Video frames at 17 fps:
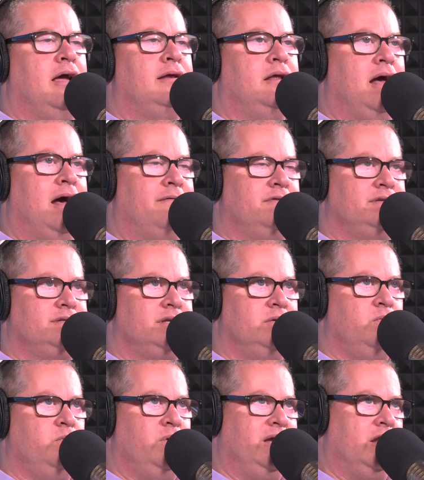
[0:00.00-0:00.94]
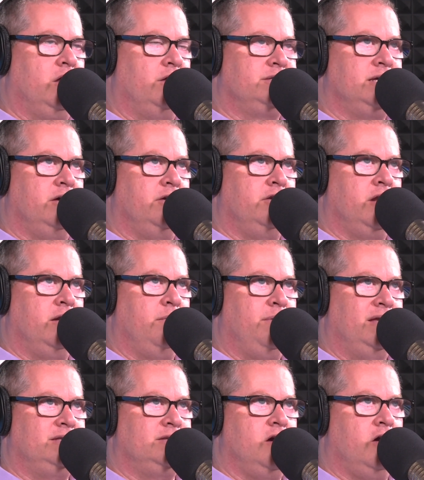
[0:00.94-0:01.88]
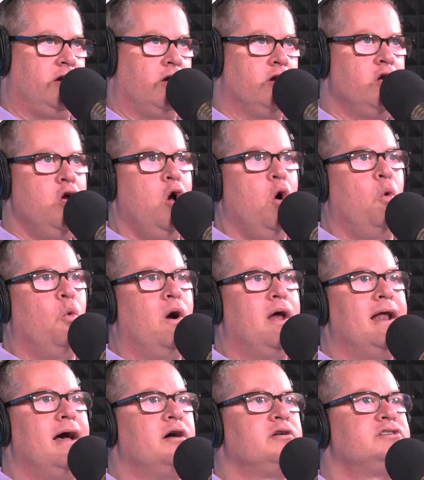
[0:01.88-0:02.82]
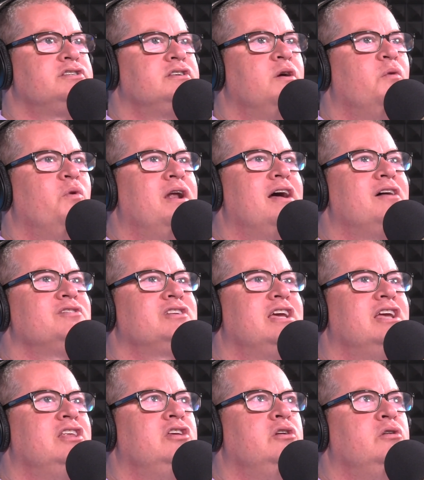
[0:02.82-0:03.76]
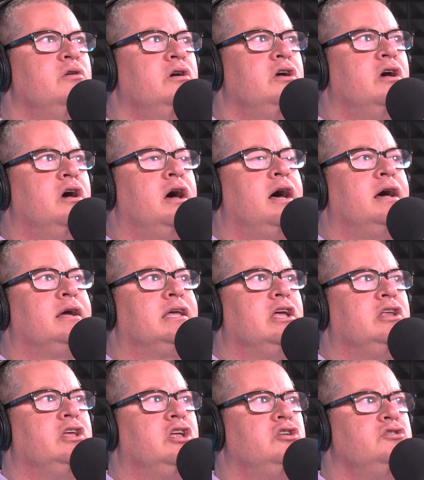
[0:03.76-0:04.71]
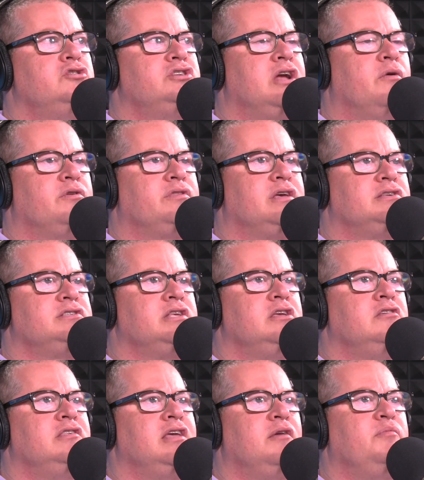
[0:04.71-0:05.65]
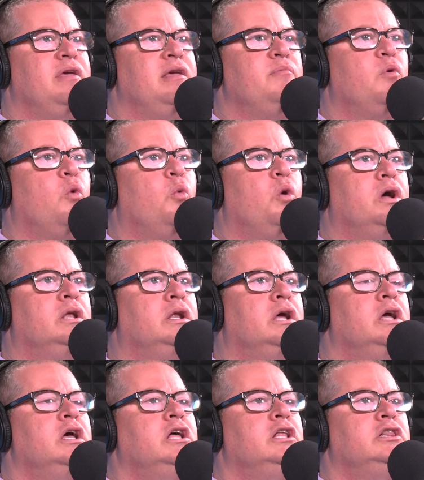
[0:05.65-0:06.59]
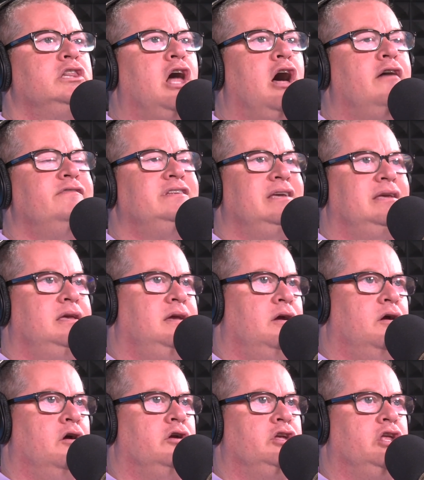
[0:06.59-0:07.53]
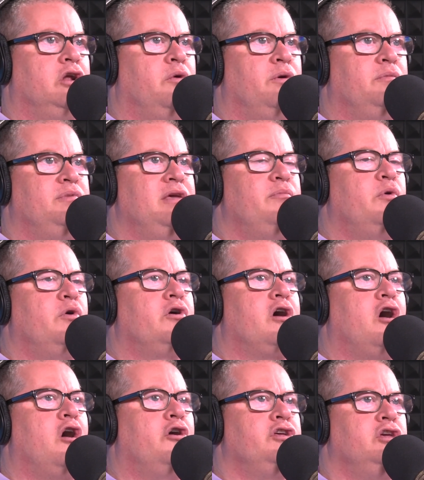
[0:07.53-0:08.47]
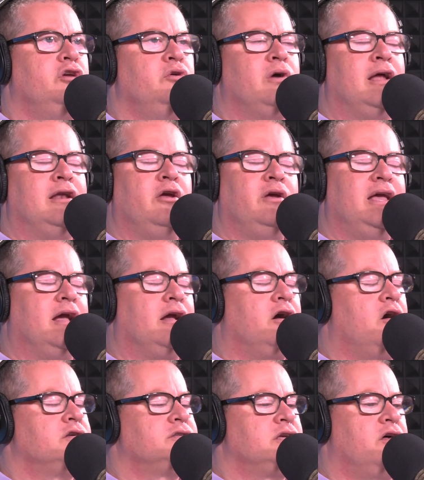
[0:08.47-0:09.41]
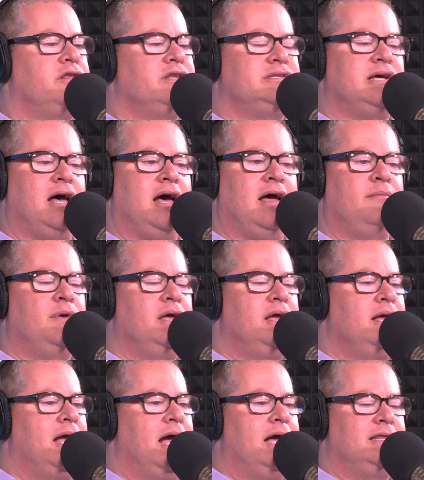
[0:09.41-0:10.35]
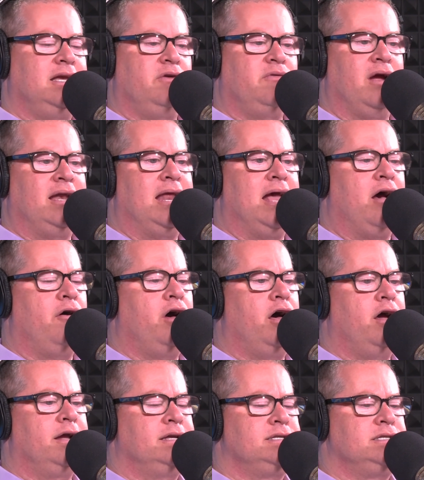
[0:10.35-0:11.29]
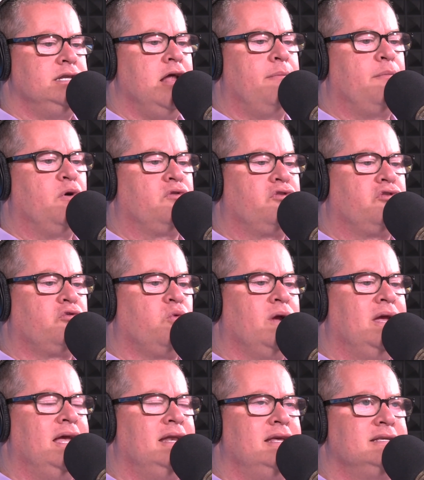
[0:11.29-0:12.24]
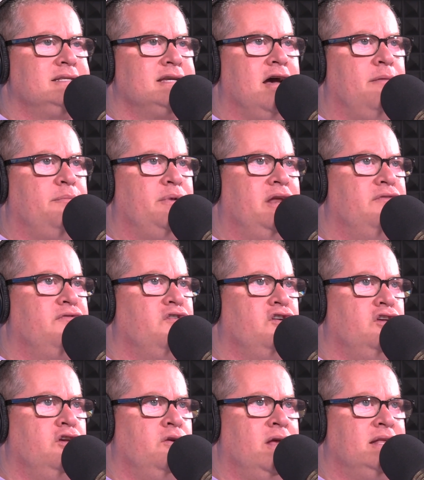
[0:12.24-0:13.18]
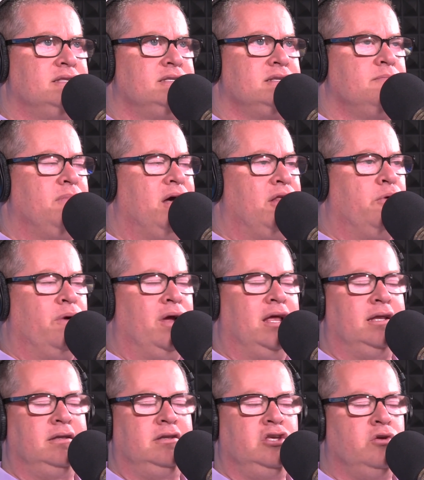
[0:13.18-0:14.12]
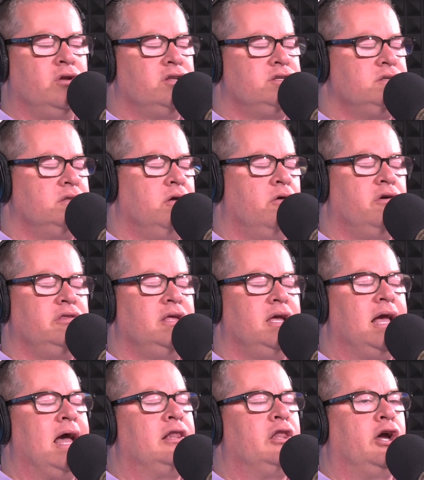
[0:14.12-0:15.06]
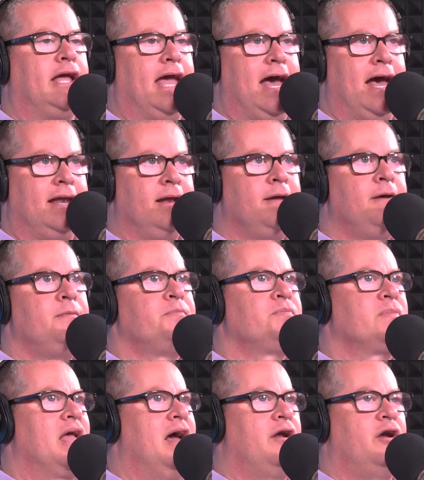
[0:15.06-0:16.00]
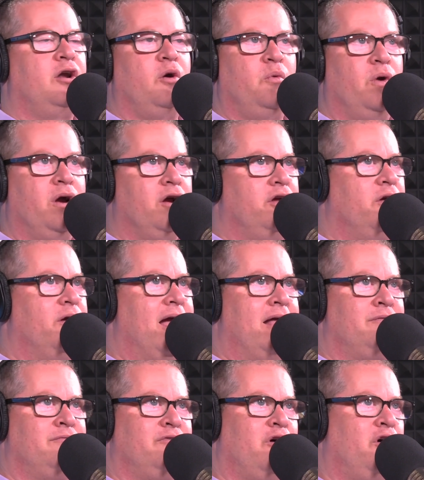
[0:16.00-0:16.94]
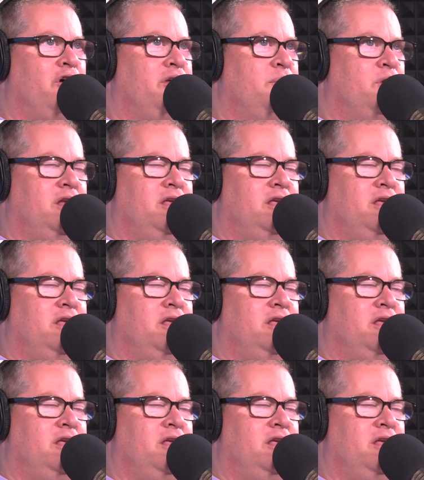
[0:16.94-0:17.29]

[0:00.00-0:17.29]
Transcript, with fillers: I, obviously, we can all tell you're not a big talker. What else? What else can you uh, can, can you share with us that you think people would love to hear. You know, when people call you, I know you get calls all the time. I think right now Hung is number three in his company for units. And by the way, units are the only thing I look at. I don't know where you're at in volume.